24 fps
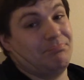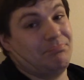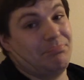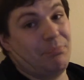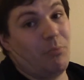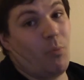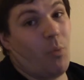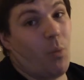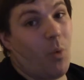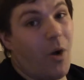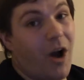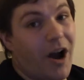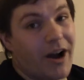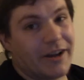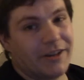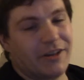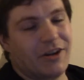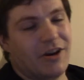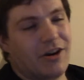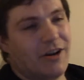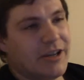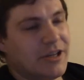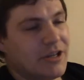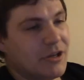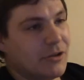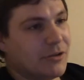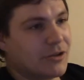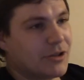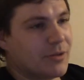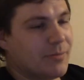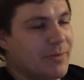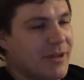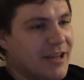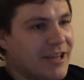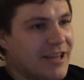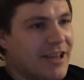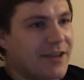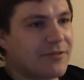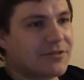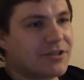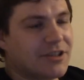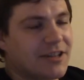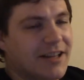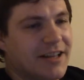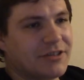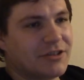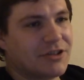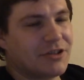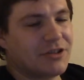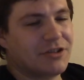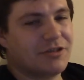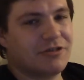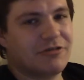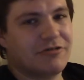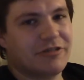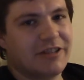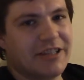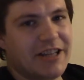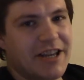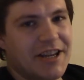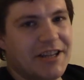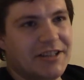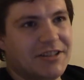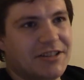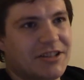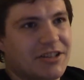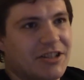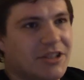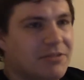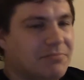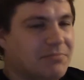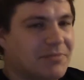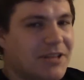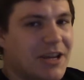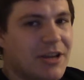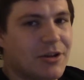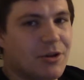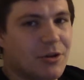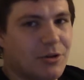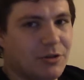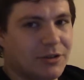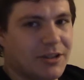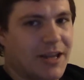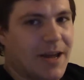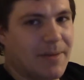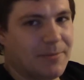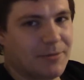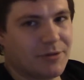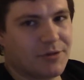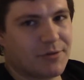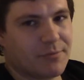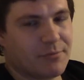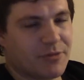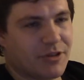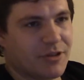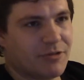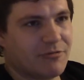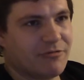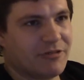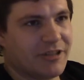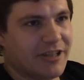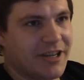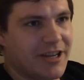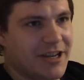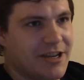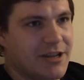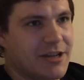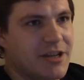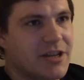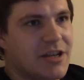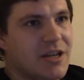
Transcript: Why not? It used to be you have to land on the grenade to take all damage from the grenade.